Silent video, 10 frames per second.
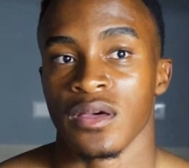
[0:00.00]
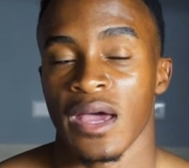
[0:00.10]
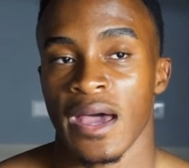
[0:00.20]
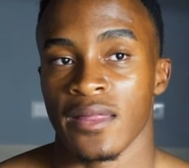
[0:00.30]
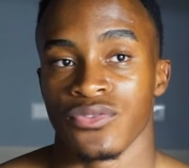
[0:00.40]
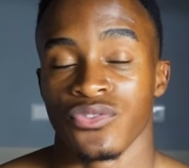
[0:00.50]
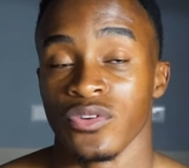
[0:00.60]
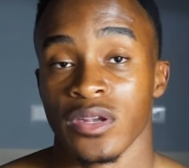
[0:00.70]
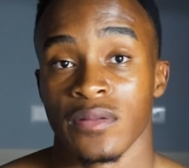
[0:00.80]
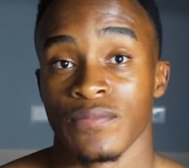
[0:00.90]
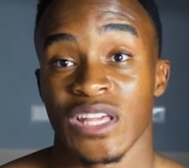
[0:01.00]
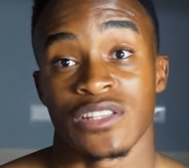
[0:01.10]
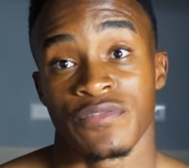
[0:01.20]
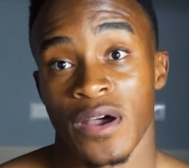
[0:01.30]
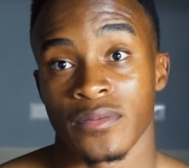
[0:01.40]
And three,
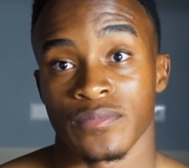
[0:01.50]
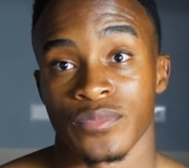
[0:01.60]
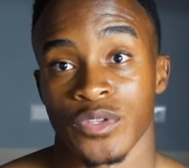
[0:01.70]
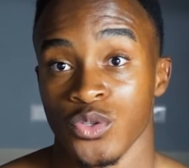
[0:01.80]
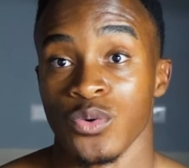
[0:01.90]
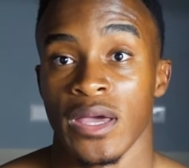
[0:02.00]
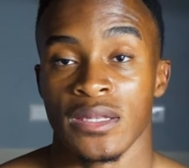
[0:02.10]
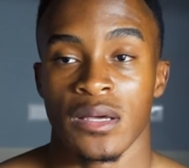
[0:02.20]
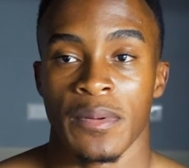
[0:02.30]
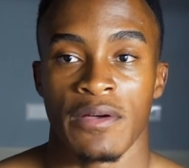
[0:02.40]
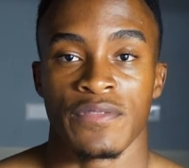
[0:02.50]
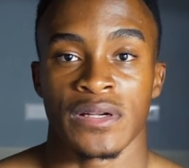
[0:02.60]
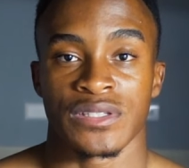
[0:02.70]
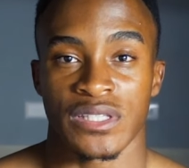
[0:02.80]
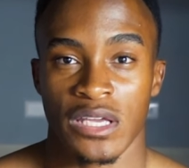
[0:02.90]
it's fun. You end up having
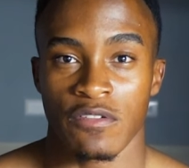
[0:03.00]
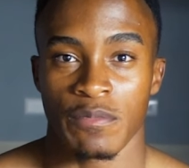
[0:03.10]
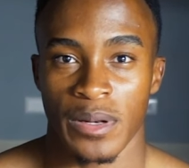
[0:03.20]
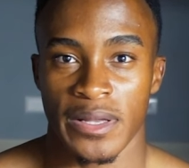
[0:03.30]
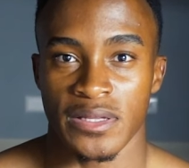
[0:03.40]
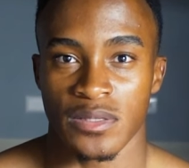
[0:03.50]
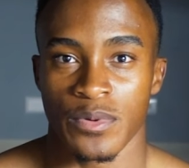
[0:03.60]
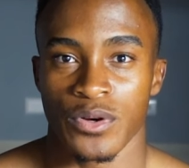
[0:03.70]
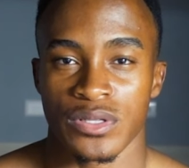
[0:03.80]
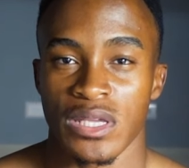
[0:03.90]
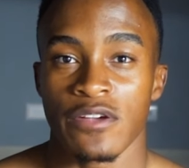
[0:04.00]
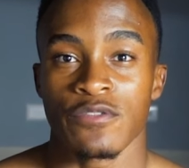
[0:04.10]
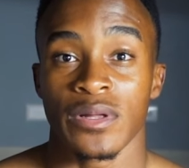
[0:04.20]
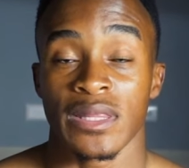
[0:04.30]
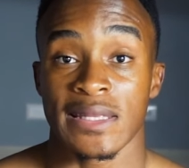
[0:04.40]
a safe place because
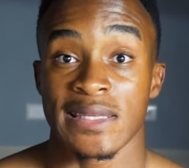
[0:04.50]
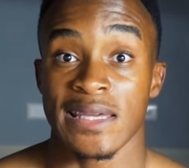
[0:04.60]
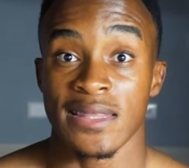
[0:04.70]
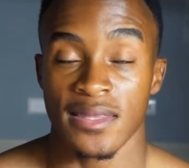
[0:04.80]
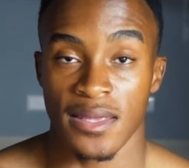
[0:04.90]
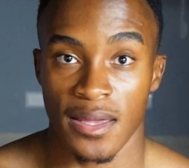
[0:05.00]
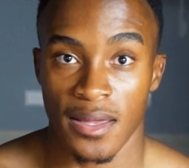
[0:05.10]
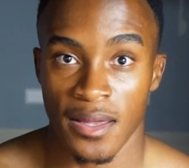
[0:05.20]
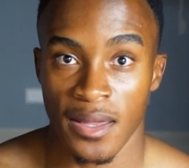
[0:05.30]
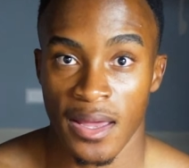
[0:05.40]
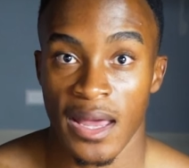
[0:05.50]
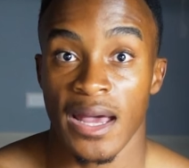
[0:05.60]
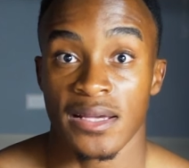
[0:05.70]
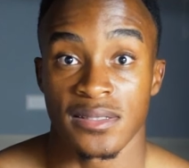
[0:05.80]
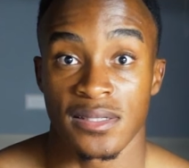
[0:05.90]
everyone that's in there
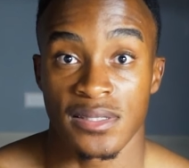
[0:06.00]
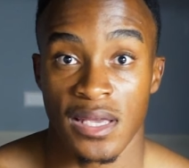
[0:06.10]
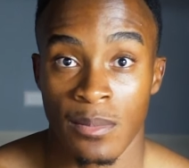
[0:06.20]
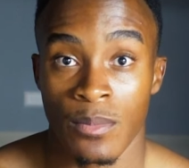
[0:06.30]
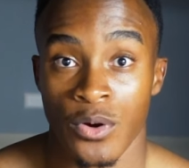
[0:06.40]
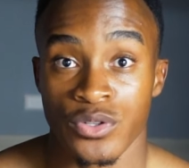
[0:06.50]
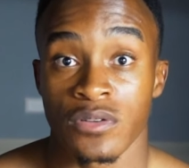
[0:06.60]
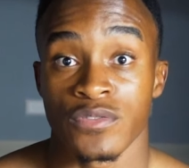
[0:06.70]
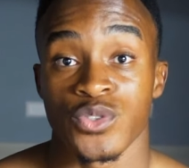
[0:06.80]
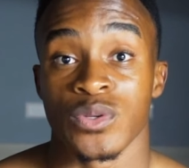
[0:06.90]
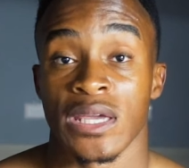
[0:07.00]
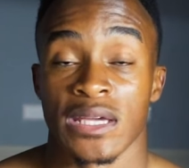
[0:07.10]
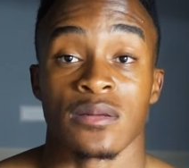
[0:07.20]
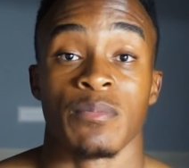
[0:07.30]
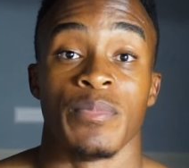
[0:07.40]
has the same motive to
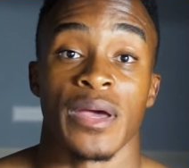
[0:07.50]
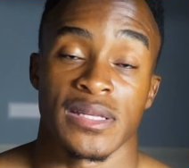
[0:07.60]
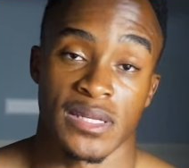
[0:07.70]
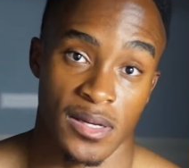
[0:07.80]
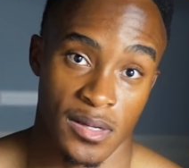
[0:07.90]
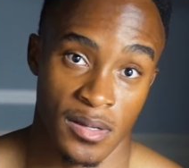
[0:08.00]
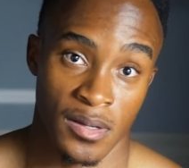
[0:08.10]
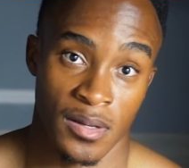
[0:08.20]
get better.